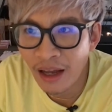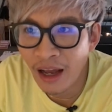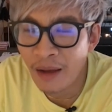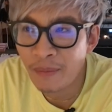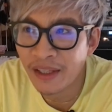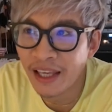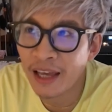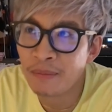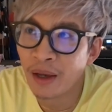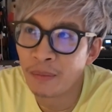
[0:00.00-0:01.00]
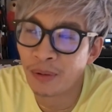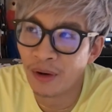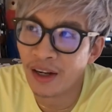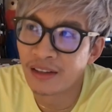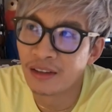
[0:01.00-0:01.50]
I became a
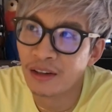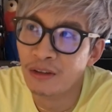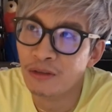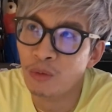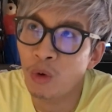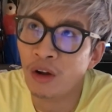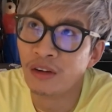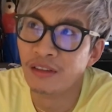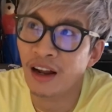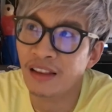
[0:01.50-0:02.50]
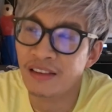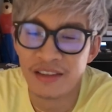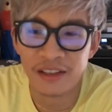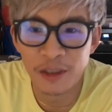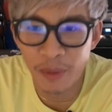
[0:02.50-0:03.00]
product of what others
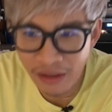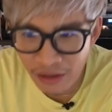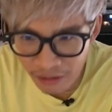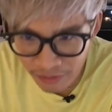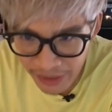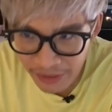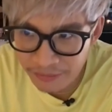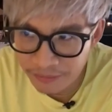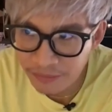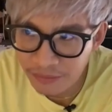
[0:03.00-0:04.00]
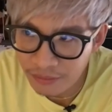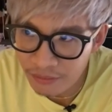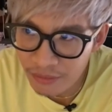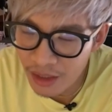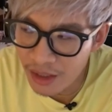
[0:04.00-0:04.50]
expected of me
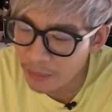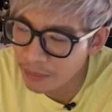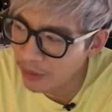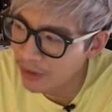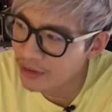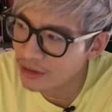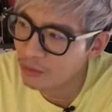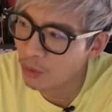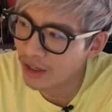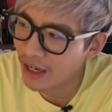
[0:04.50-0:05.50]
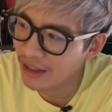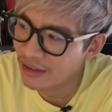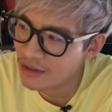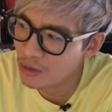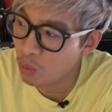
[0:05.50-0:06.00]
and a product of what
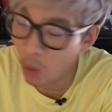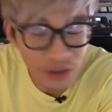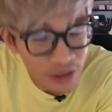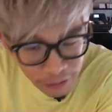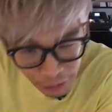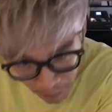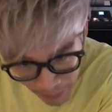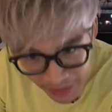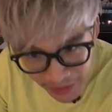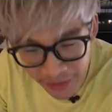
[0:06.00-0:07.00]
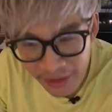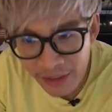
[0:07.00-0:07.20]
others wanted from me.